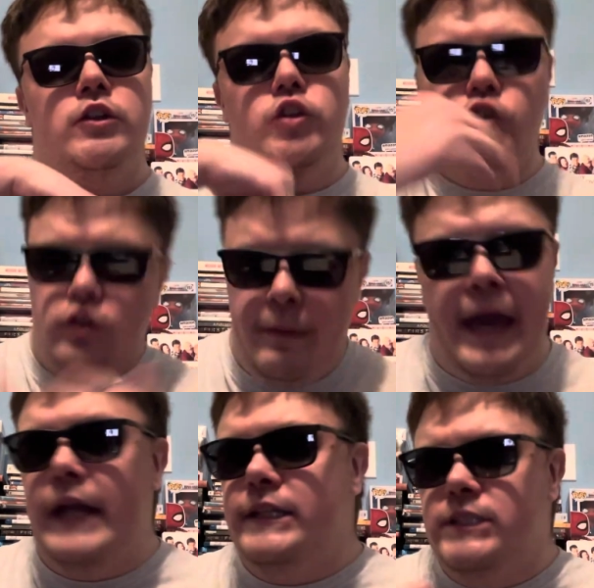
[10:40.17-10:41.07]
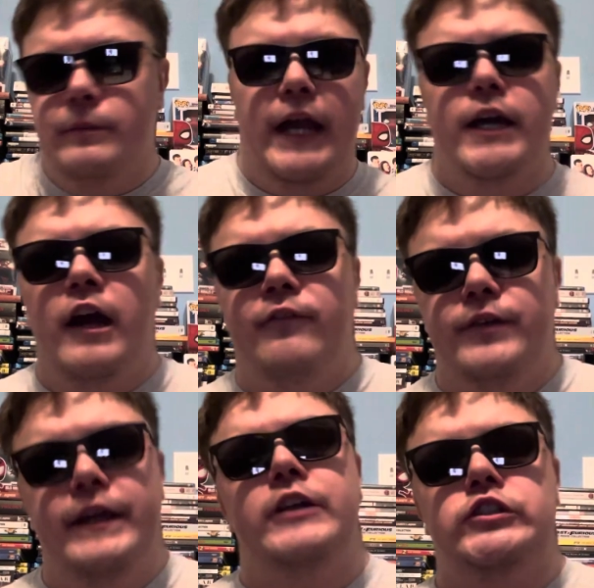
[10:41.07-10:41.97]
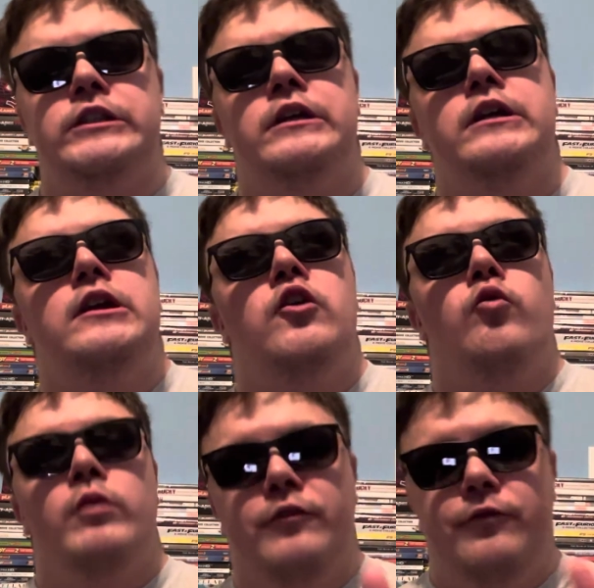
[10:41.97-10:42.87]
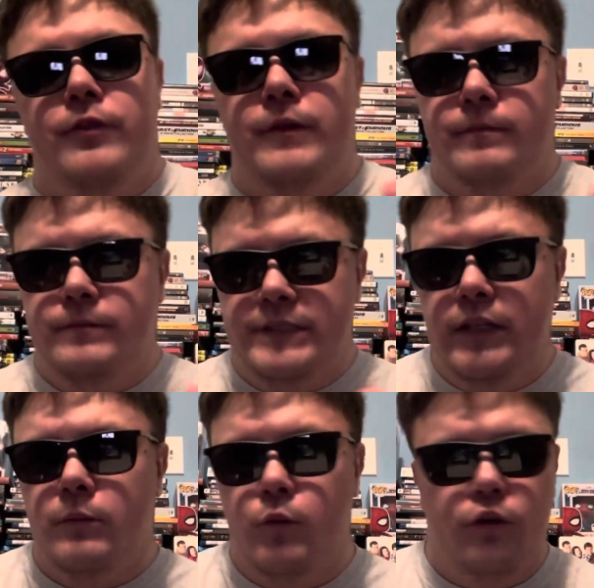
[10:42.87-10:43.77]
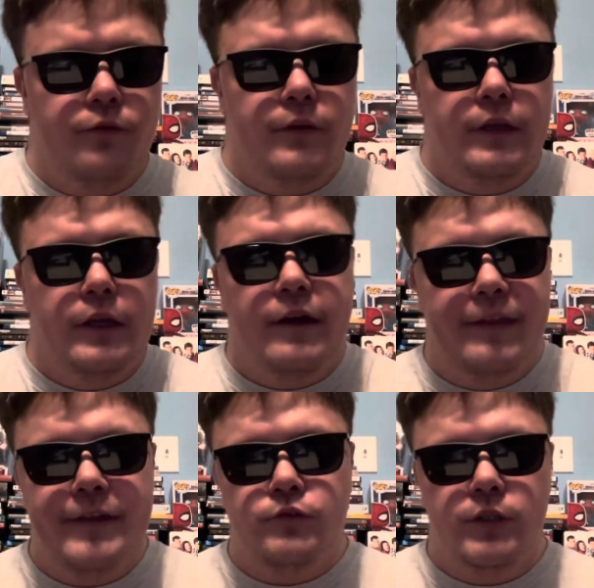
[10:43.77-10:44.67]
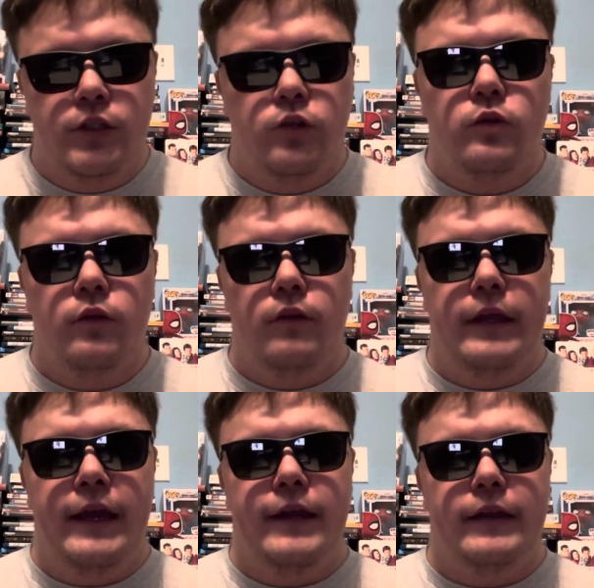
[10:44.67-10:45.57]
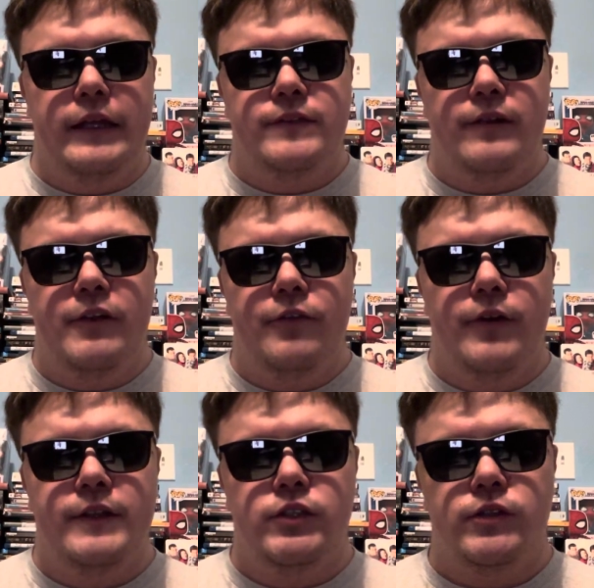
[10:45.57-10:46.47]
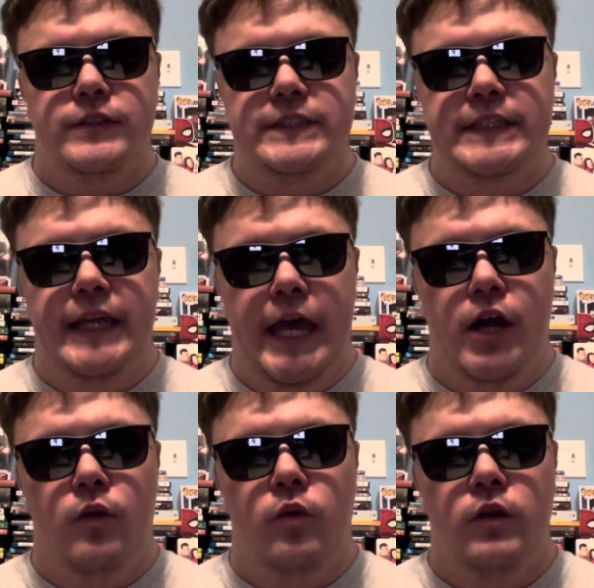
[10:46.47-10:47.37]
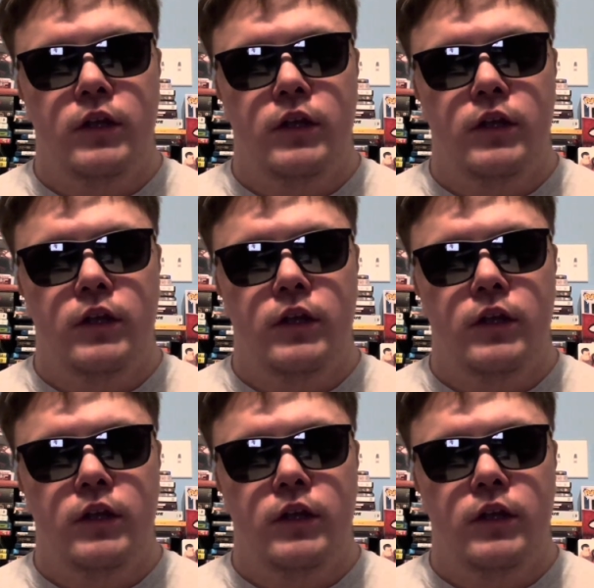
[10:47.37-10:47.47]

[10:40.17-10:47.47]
good or bad, some kind of confrontation with the xenomorph. You know, I think that's really cool, and it's very fun to sort of see how